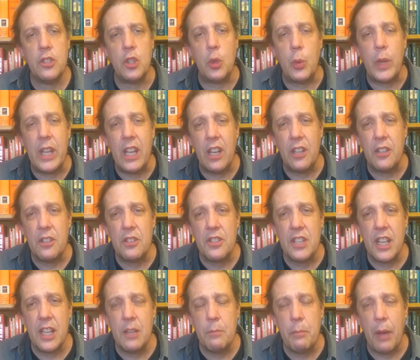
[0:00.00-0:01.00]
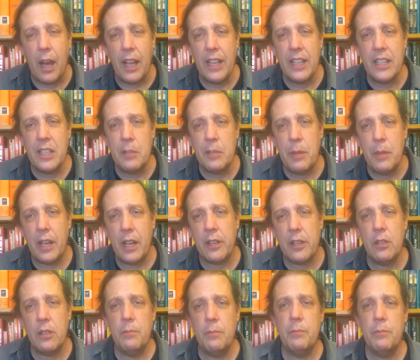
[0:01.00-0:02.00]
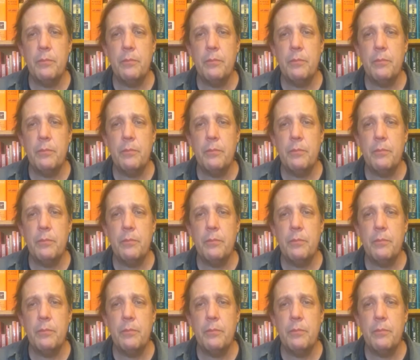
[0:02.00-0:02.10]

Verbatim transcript: Do we understand piety better?